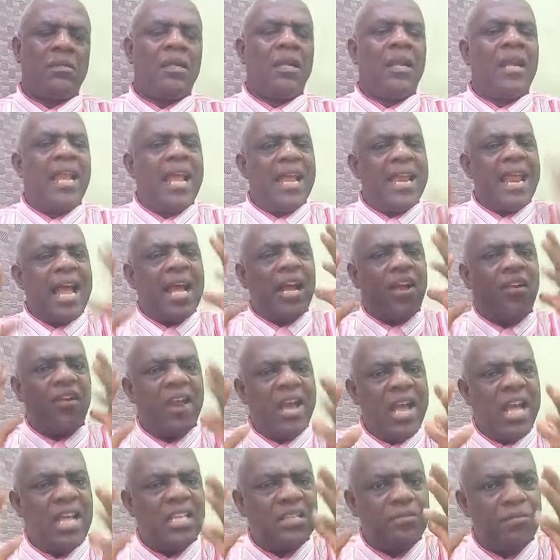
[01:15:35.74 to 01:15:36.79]
let thy
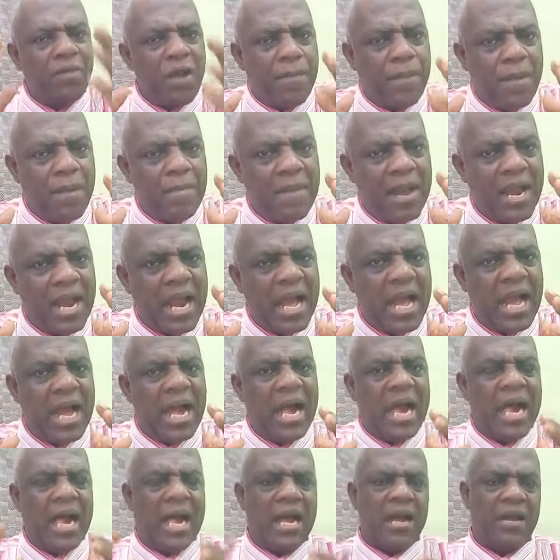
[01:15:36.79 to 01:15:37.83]
grace be upon my
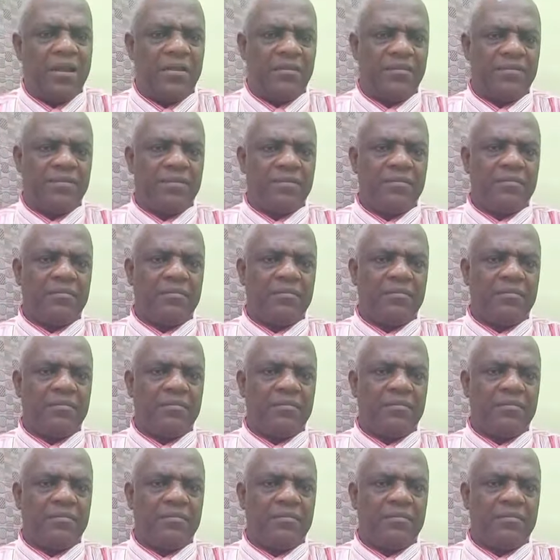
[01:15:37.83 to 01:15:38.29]
life.